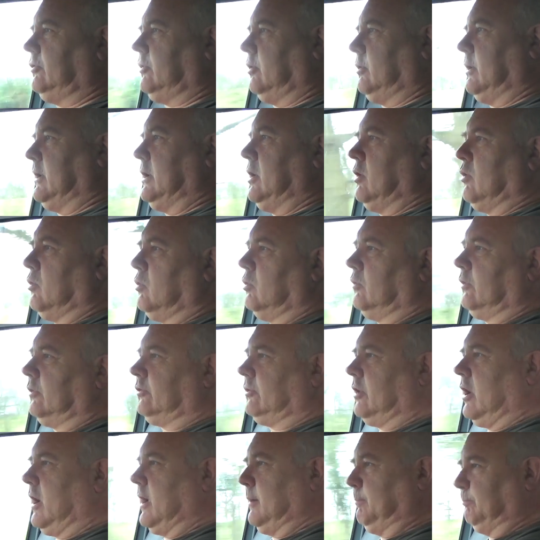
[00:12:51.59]
doing it all the
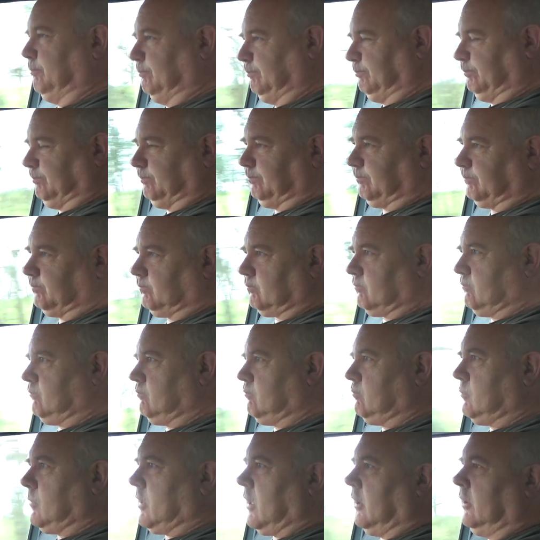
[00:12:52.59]
time
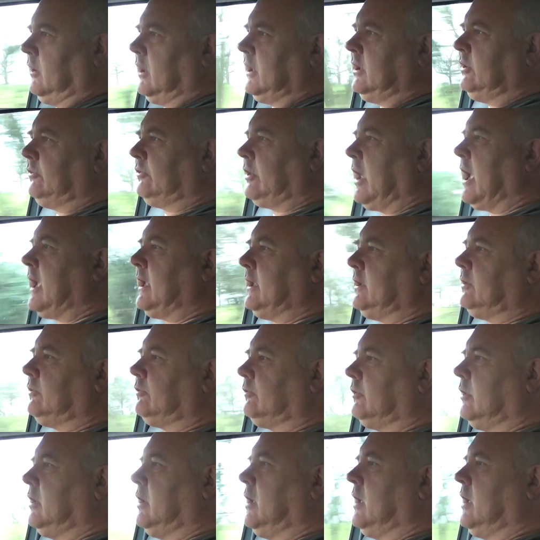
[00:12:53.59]
these days.